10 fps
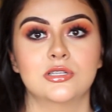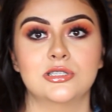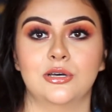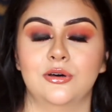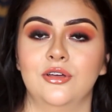
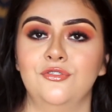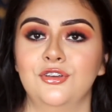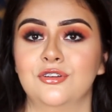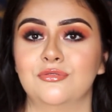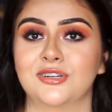So if
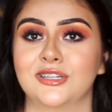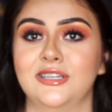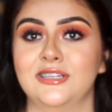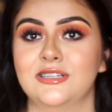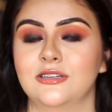you could
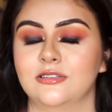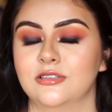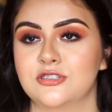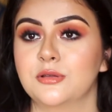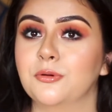really
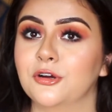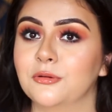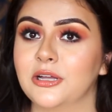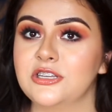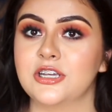
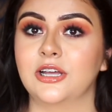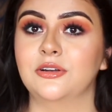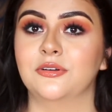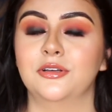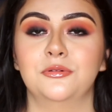support my
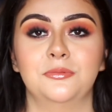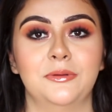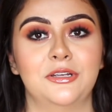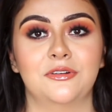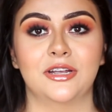channel, it would
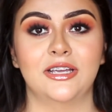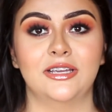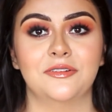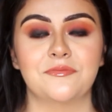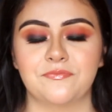be
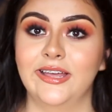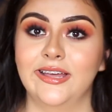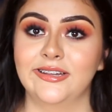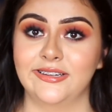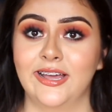great.
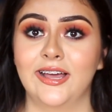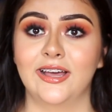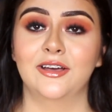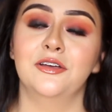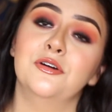And
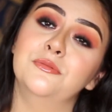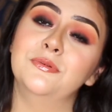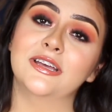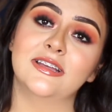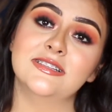yeah, I
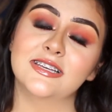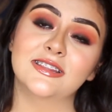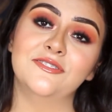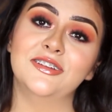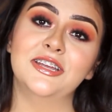hope you guys
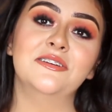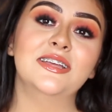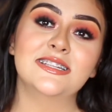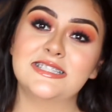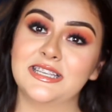liked the video,
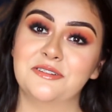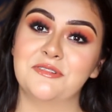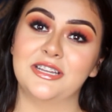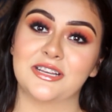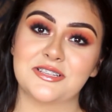and see you in
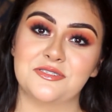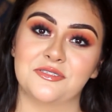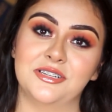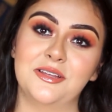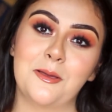my next
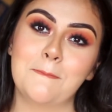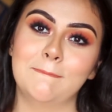one.